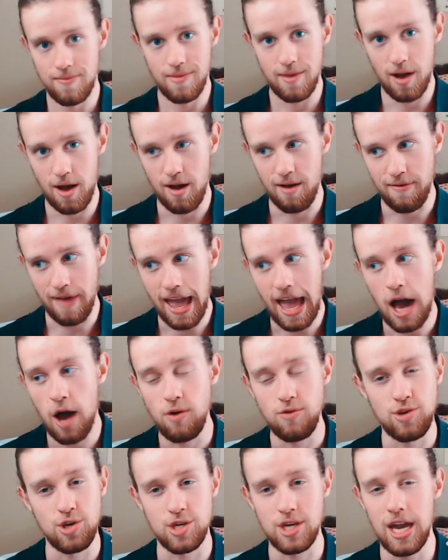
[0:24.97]
of how
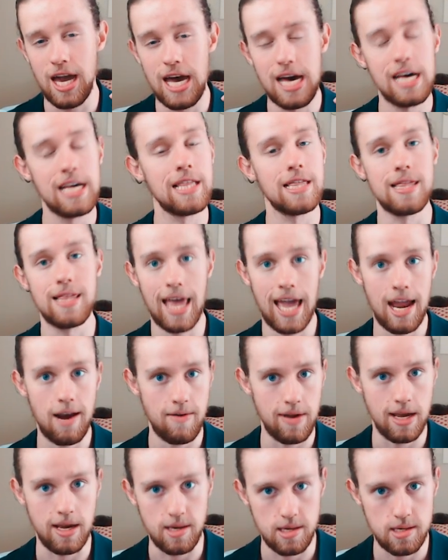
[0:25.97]
just
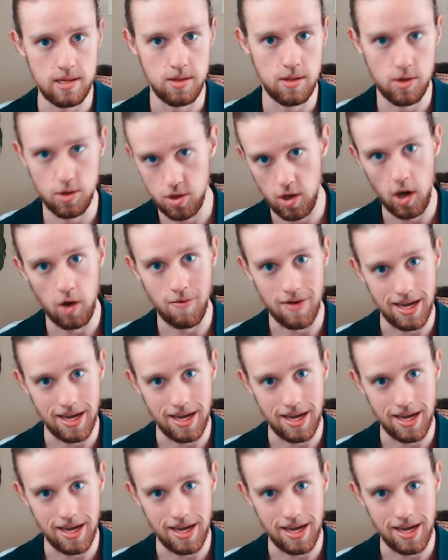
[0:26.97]
hilarious the show